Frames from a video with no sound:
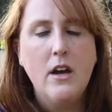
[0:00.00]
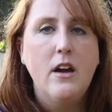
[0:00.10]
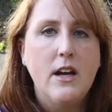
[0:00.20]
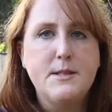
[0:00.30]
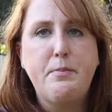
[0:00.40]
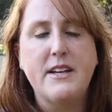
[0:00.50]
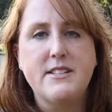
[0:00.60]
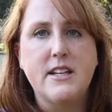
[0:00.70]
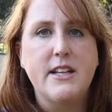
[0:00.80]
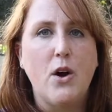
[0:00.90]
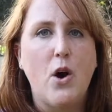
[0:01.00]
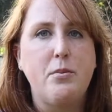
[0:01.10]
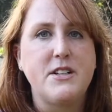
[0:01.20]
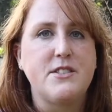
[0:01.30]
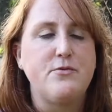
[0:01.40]
it's basically a whole
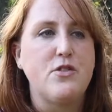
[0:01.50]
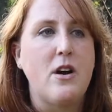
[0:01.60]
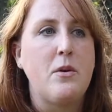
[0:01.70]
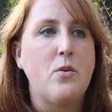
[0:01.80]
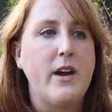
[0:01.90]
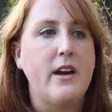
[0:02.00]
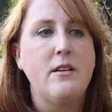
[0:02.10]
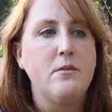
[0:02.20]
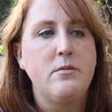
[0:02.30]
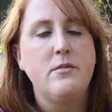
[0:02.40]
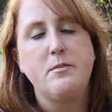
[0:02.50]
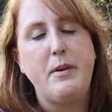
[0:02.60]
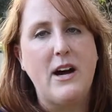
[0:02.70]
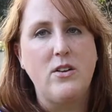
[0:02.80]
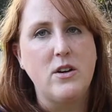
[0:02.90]
bunch of drama where
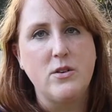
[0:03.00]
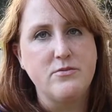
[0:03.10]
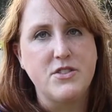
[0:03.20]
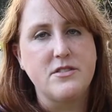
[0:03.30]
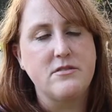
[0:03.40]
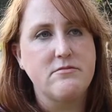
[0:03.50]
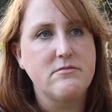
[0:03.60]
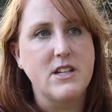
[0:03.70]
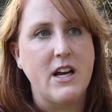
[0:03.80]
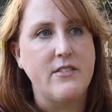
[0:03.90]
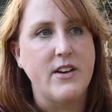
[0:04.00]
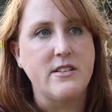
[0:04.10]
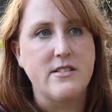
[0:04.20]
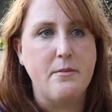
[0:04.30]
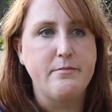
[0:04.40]
Paolo just kind of
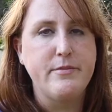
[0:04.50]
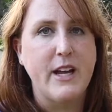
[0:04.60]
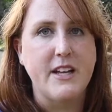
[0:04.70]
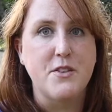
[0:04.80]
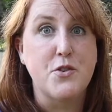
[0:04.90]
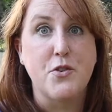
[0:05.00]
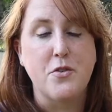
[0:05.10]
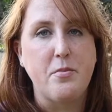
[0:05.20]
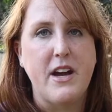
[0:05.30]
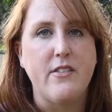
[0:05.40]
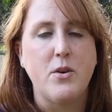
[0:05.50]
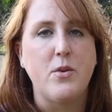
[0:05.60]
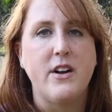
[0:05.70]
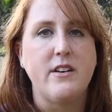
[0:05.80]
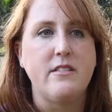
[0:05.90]
ends up getting screwed by
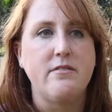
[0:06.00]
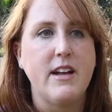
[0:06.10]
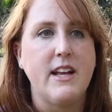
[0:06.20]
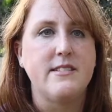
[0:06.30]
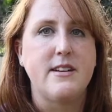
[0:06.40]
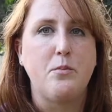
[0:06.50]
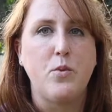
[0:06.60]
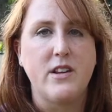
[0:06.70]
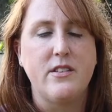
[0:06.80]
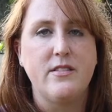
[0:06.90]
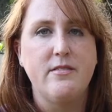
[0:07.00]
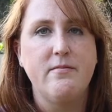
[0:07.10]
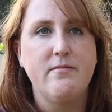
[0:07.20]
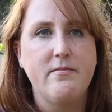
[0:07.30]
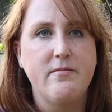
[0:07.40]
everyone and ends up with
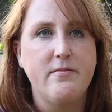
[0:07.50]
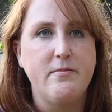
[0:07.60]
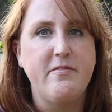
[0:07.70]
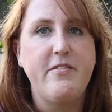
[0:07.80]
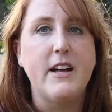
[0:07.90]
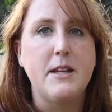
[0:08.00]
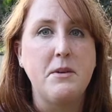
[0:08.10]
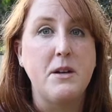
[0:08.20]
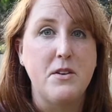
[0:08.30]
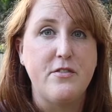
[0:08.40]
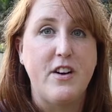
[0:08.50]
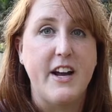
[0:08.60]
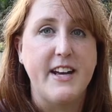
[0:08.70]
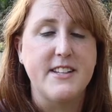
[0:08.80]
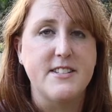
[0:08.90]
fairly minimal
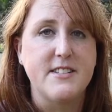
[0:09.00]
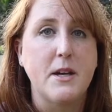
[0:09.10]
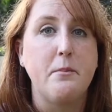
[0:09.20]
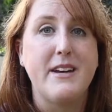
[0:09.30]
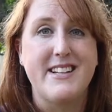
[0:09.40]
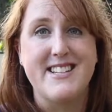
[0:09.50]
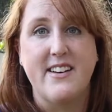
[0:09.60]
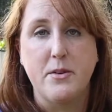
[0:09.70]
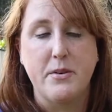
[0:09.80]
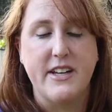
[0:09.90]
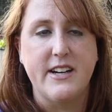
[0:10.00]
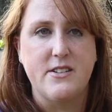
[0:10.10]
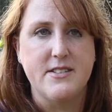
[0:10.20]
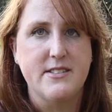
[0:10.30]
finances compared to everybody else.